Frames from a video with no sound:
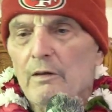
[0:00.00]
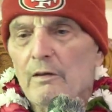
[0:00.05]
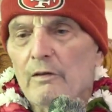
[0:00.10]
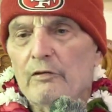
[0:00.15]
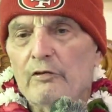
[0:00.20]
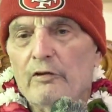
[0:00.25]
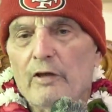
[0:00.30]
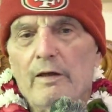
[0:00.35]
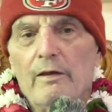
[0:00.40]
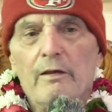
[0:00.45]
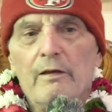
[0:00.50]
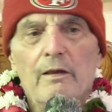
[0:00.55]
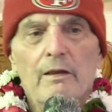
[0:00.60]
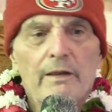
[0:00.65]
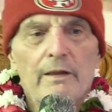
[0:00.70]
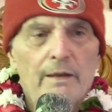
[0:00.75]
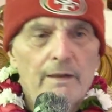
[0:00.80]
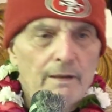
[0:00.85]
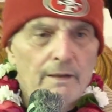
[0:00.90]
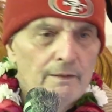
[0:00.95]

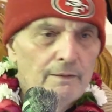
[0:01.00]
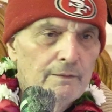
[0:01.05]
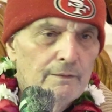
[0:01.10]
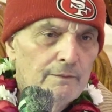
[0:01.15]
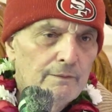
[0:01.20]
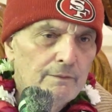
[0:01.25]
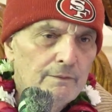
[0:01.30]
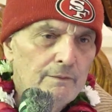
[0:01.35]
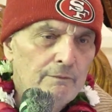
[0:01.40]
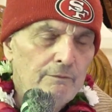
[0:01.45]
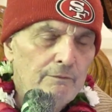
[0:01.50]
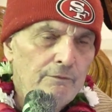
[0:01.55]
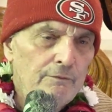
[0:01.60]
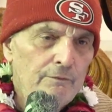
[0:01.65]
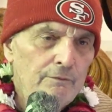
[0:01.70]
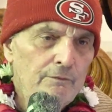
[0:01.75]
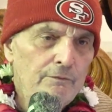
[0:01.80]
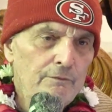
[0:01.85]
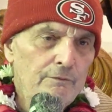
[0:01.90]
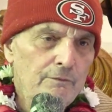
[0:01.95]
suddenly
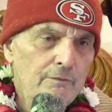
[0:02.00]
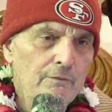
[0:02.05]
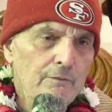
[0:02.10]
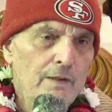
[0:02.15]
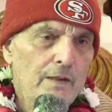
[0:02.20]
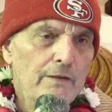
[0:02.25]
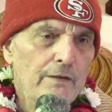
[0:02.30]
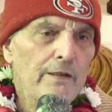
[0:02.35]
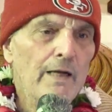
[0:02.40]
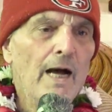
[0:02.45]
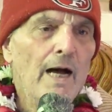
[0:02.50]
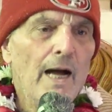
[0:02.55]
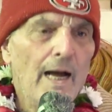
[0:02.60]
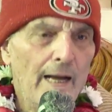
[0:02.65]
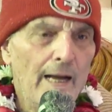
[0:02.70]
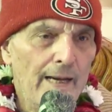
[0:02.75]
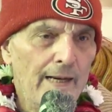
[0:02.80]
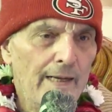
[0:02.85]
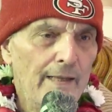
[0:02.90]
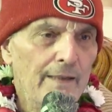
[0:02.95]

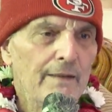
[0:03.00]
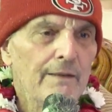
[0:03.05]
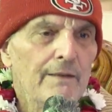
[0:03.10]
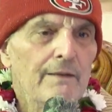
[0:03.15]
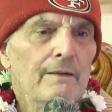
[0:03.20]
die.